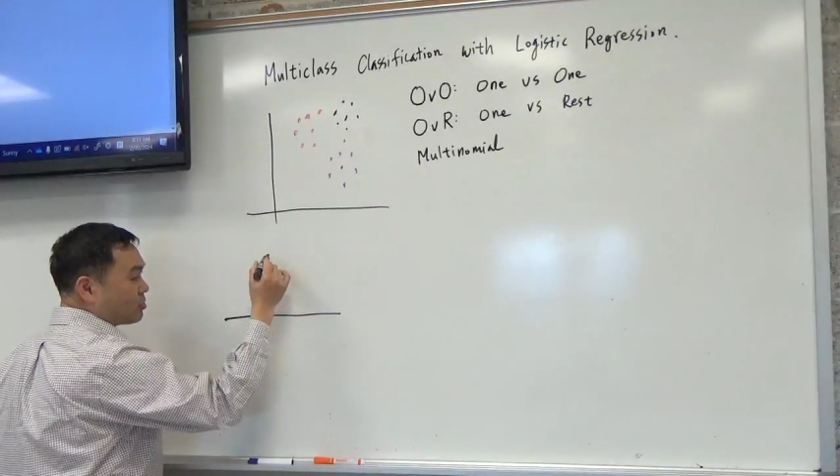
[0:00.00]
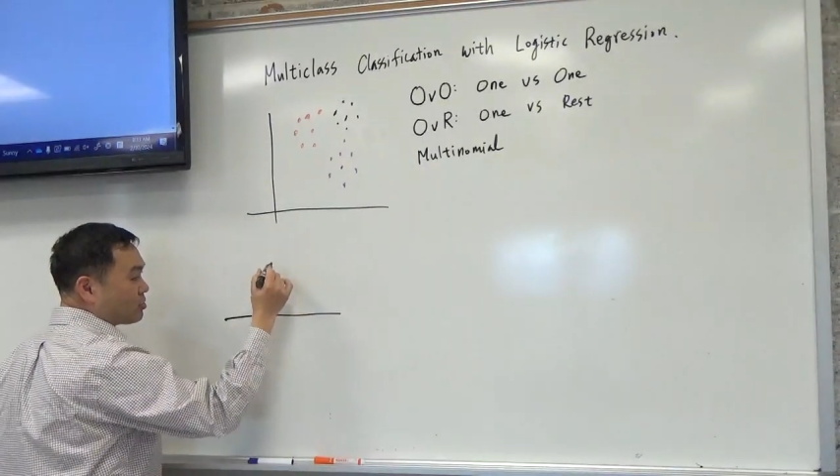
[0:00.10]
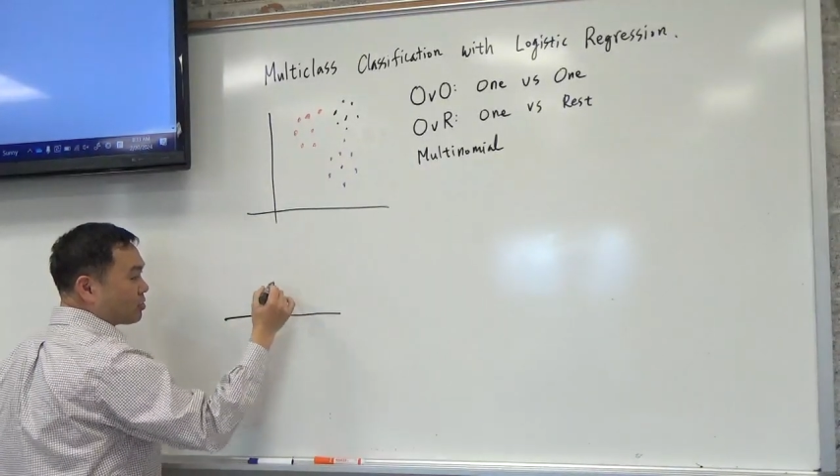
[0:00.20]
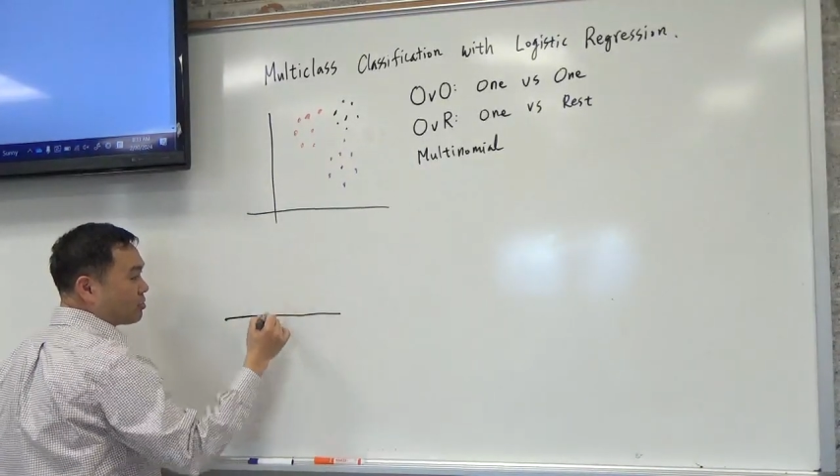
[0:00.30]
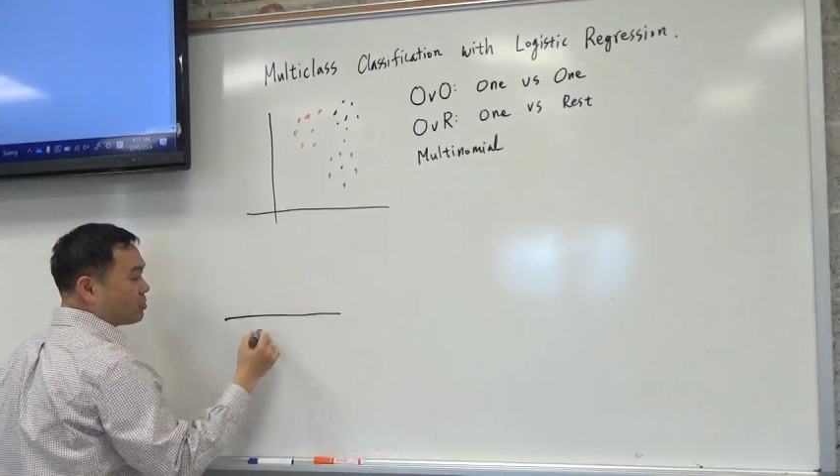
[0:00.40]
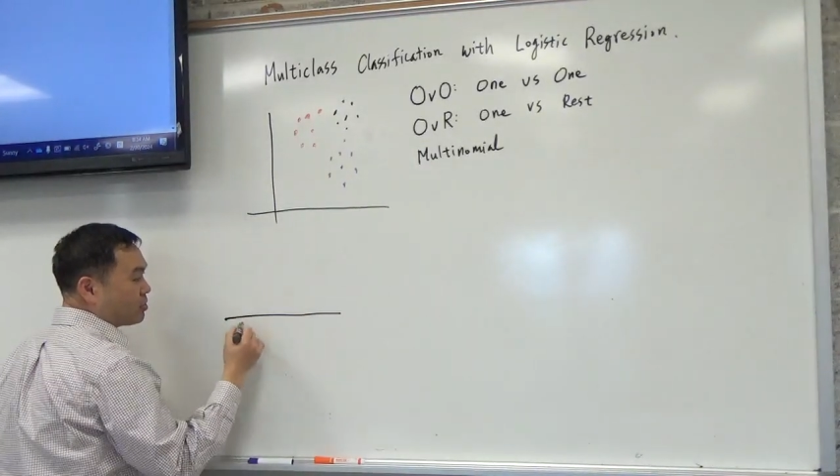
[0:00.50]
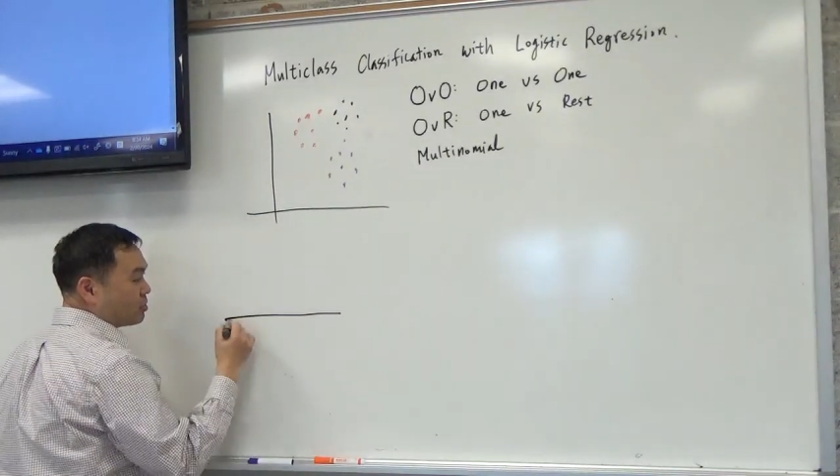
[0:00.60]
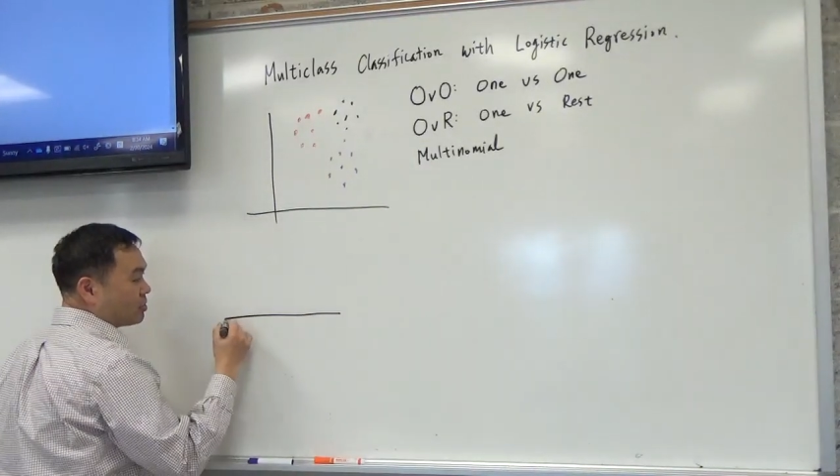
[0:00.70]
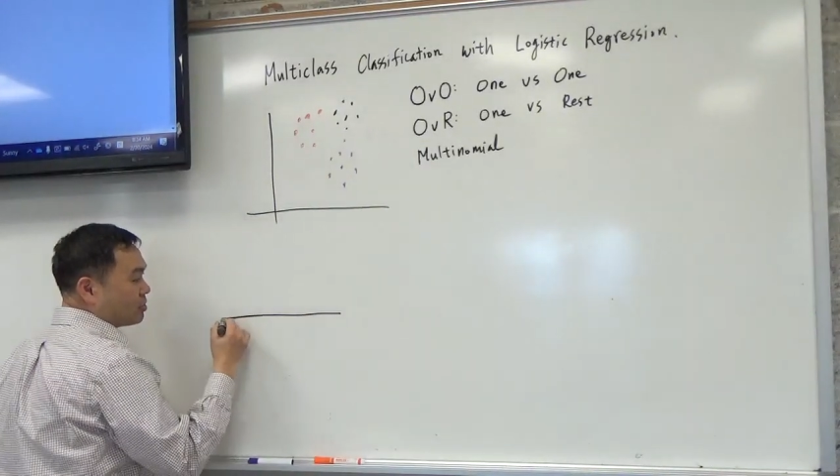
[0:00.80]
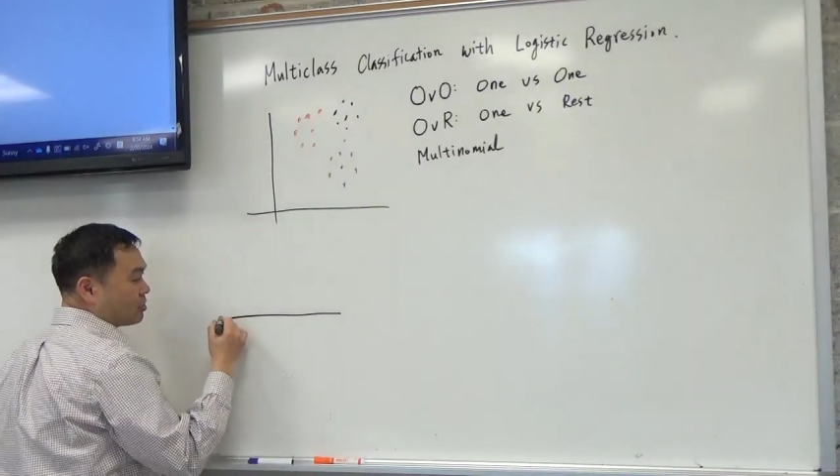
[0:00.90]
So
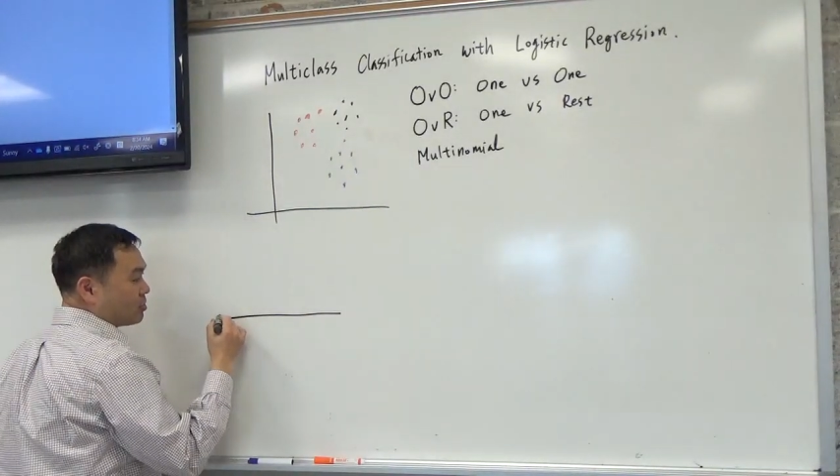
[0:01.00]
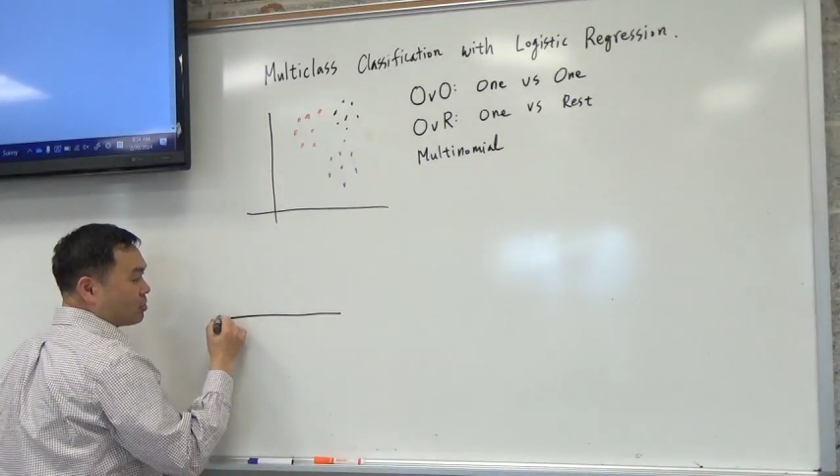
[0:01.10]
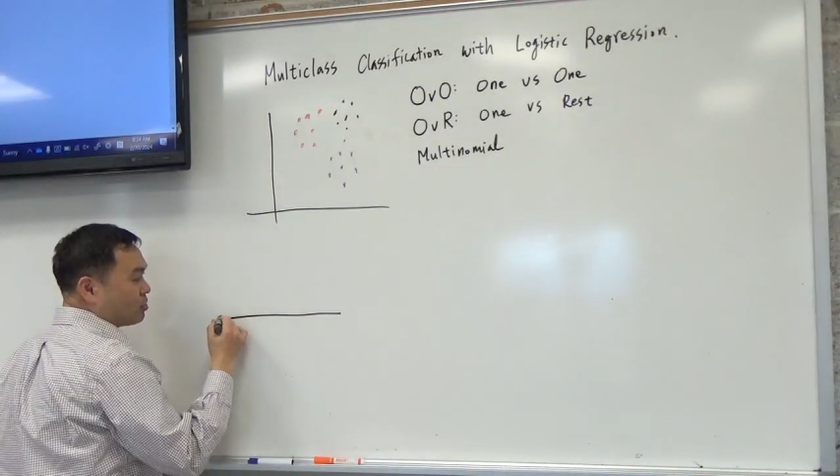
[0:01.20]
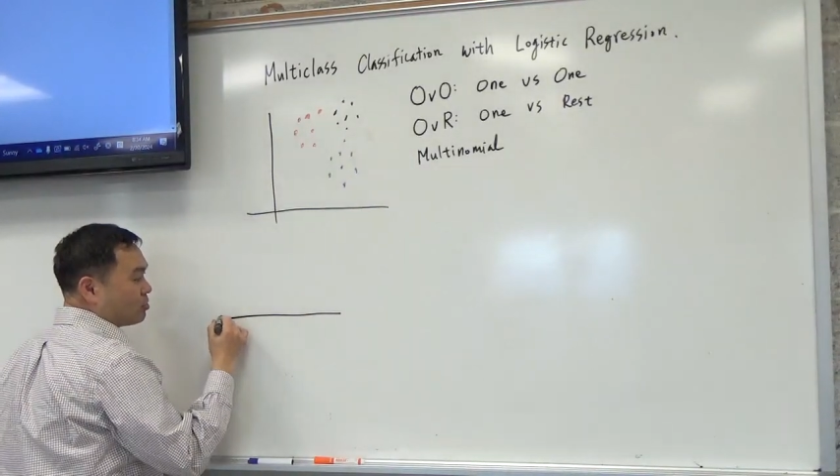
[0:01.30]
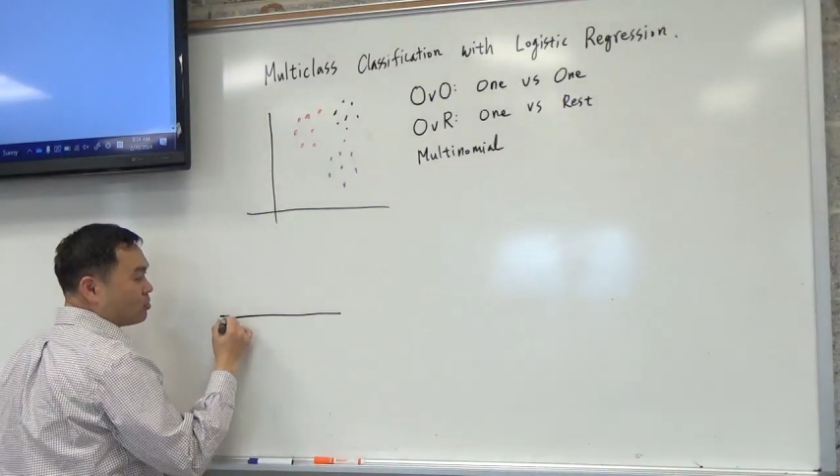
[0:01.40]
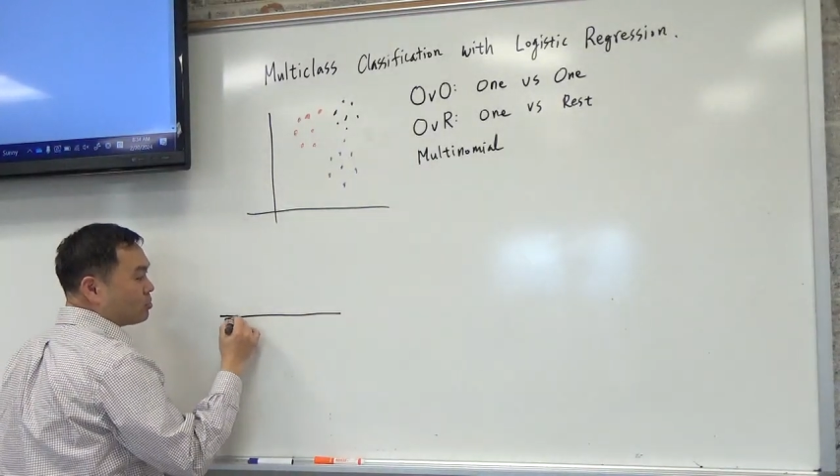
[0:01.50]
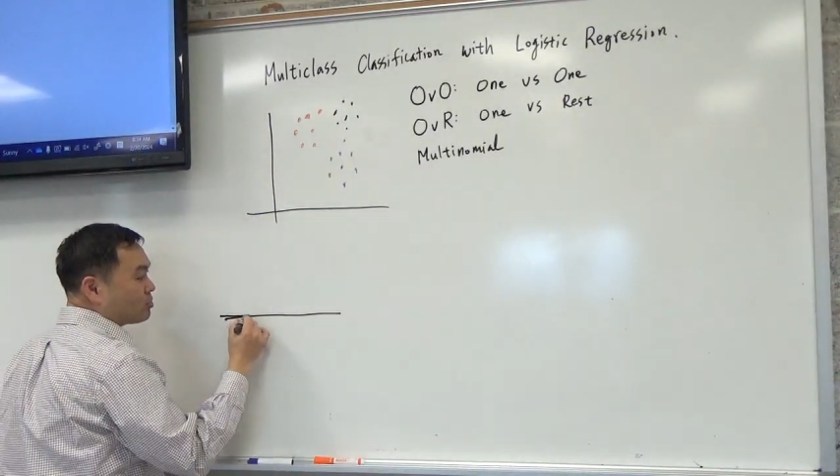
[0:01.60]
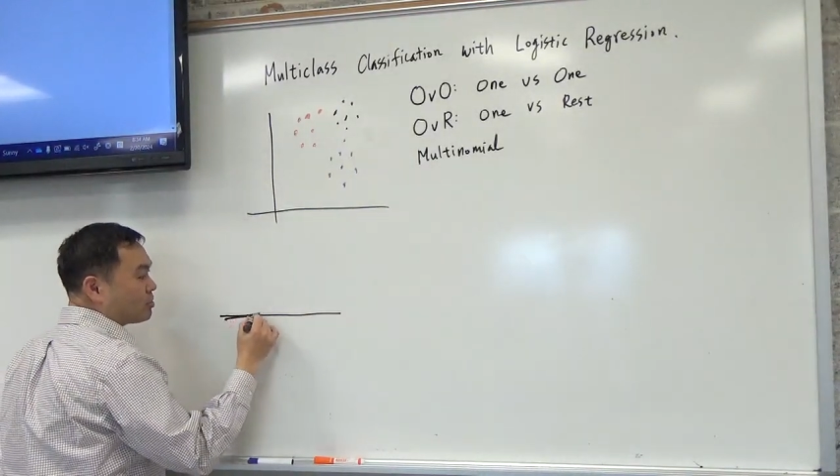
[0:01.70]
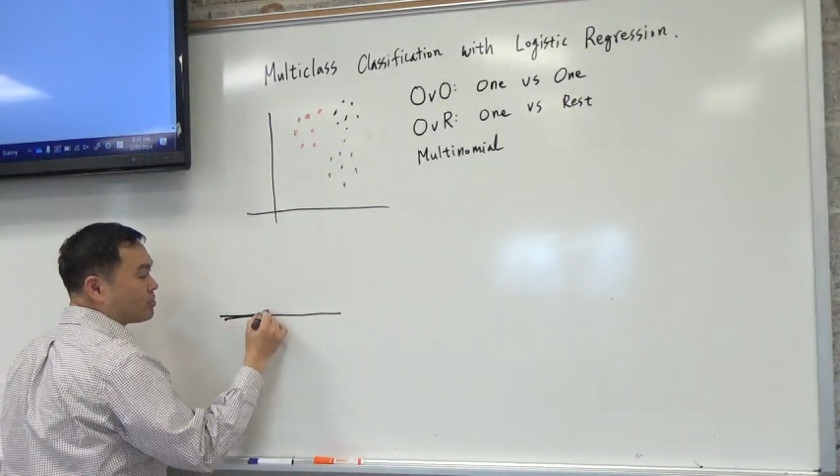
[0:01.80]
you use